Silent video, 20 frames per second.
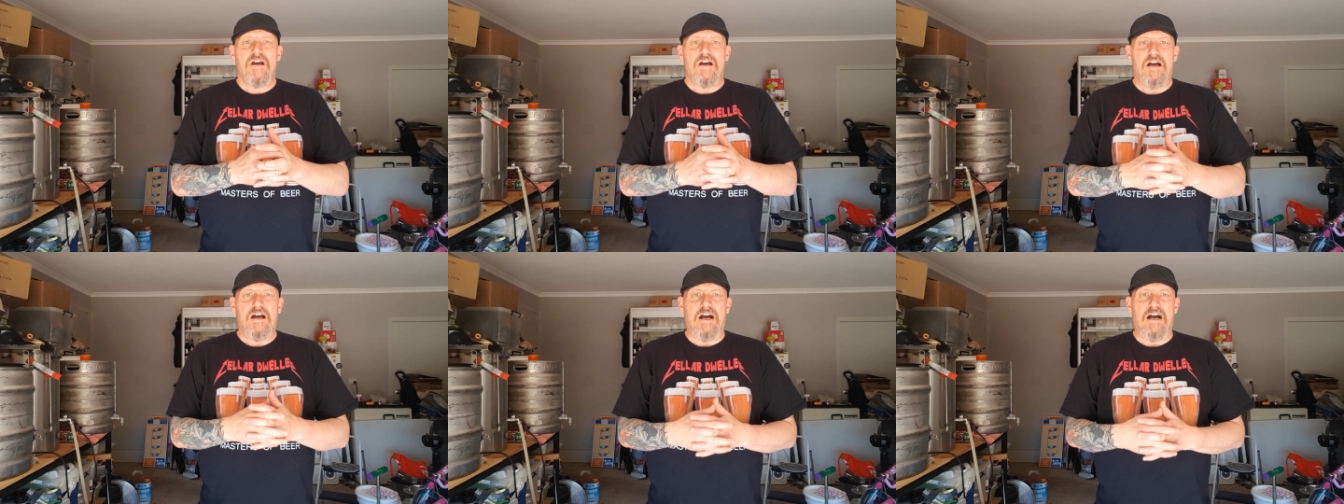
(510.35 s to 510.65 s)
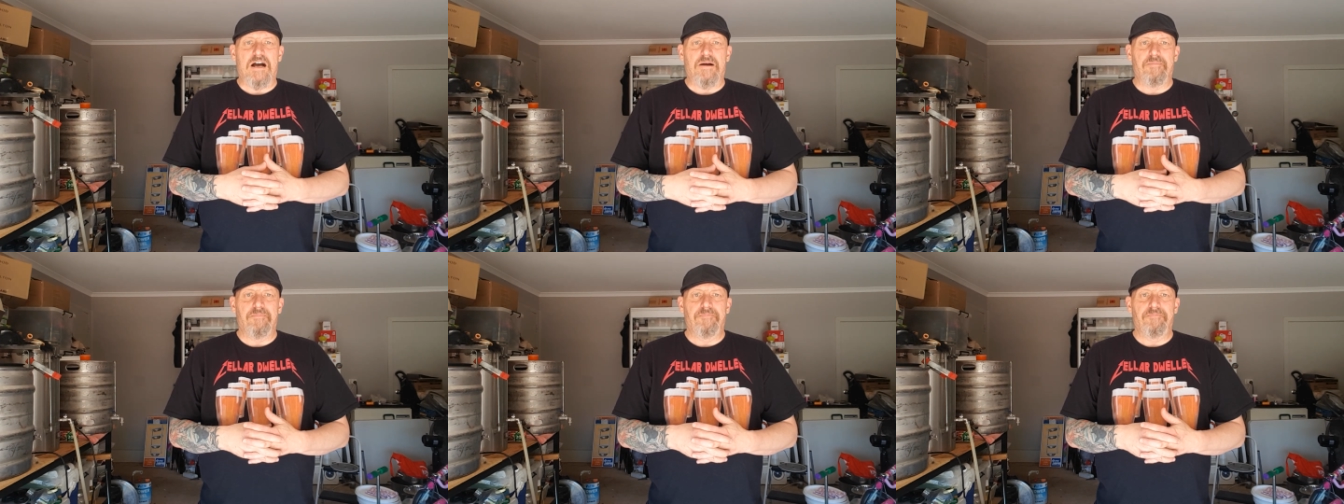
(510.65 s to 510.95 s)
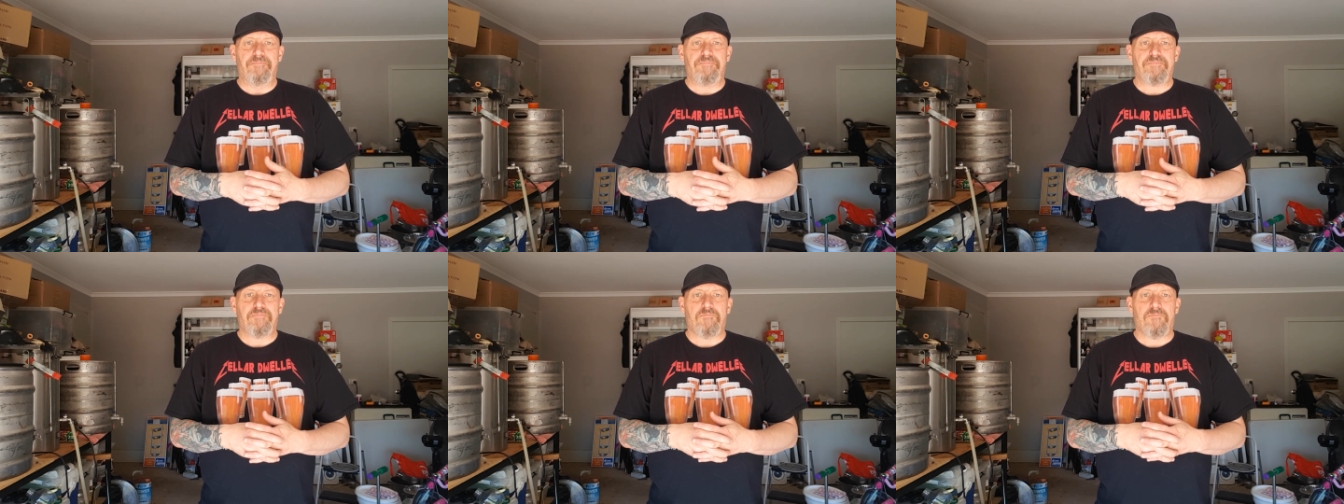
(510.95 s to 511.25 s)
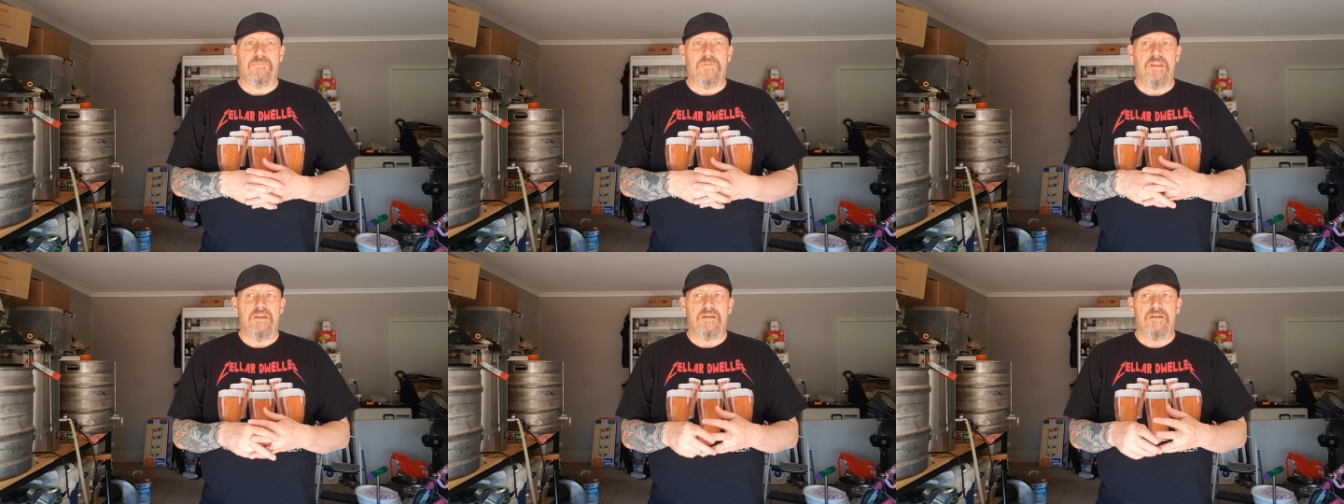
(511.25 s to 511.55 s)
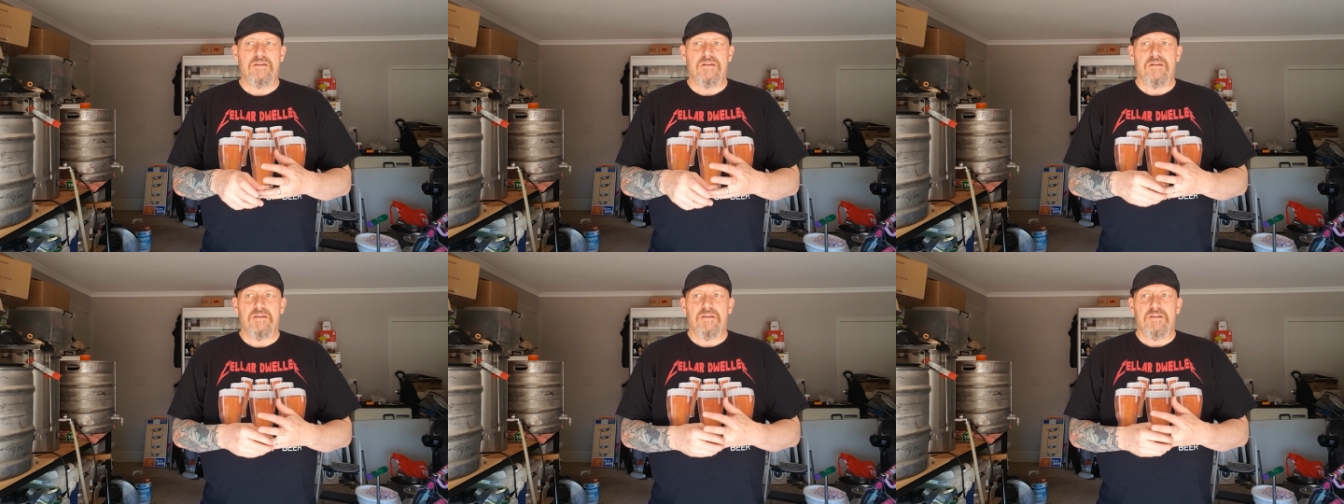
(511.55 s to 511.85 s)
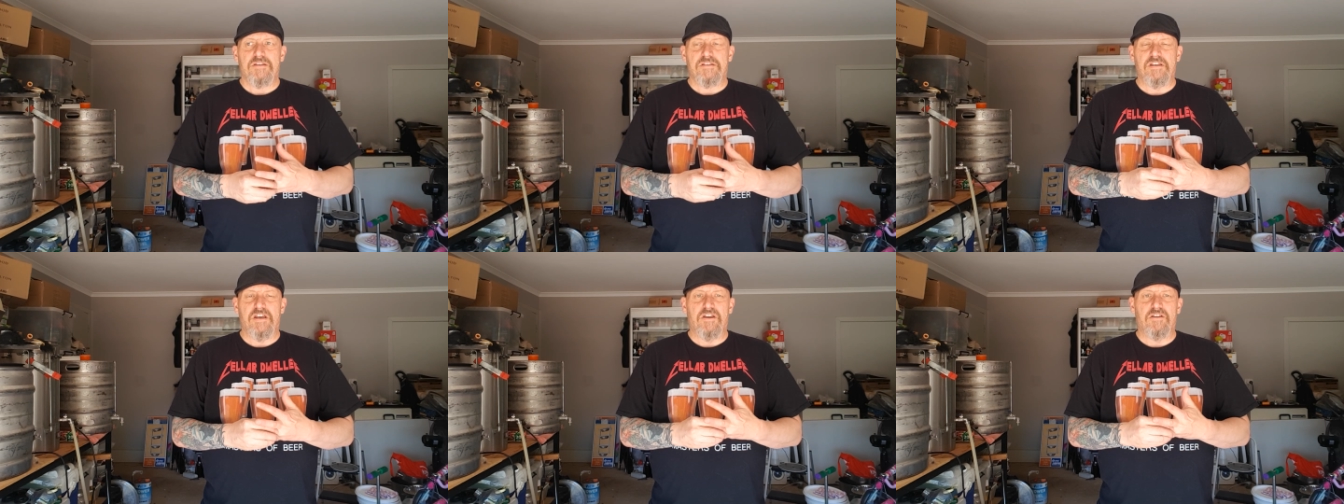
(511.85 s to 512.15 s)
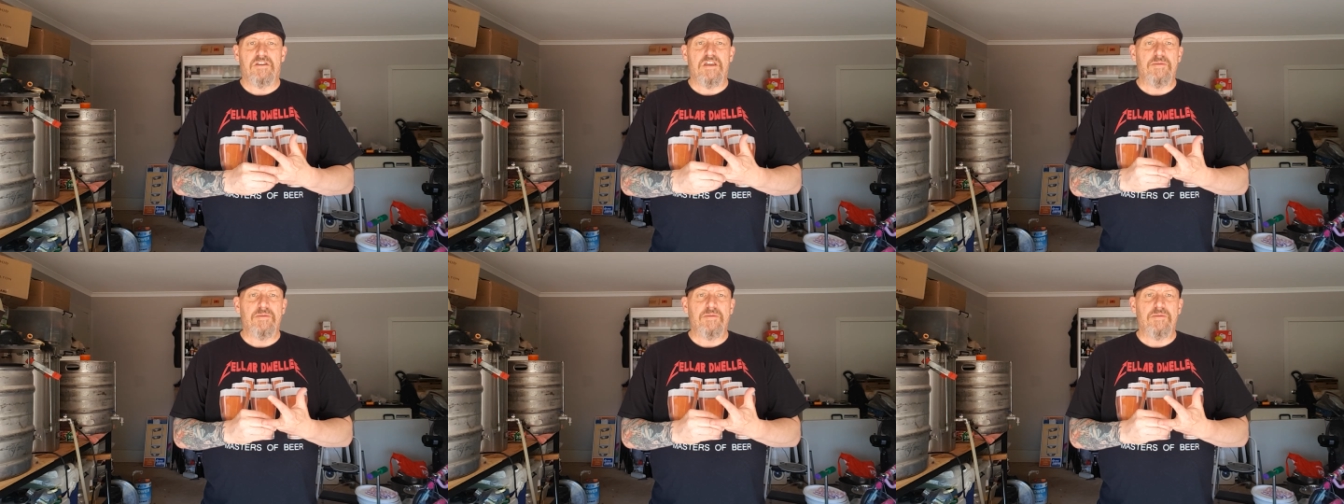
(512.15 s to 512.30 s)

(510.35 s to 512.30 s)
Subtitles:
So